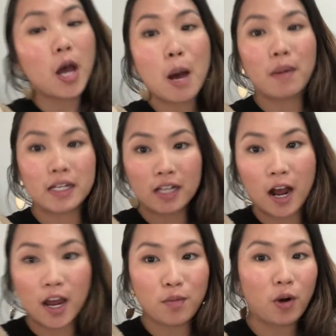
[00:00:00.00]
my
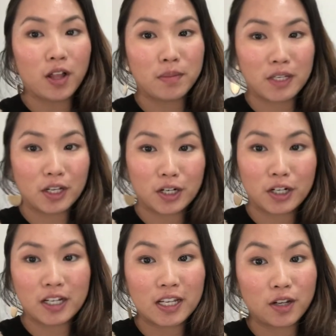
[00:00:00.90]
time while I'm here
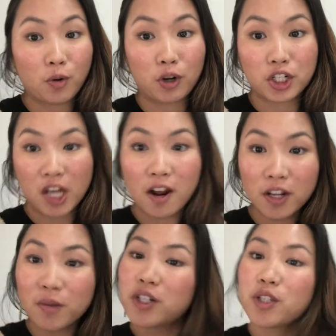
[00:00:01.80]
in Orange County
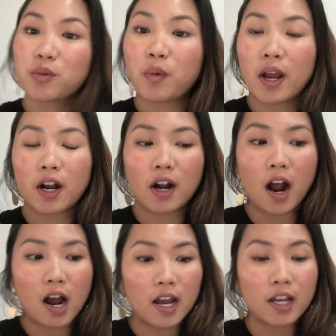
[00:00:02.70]
which is where
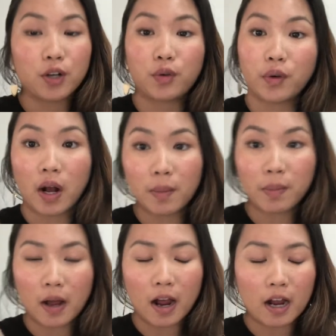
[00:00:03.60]
I grew up.
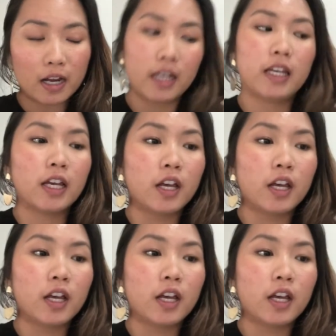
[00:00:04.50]
I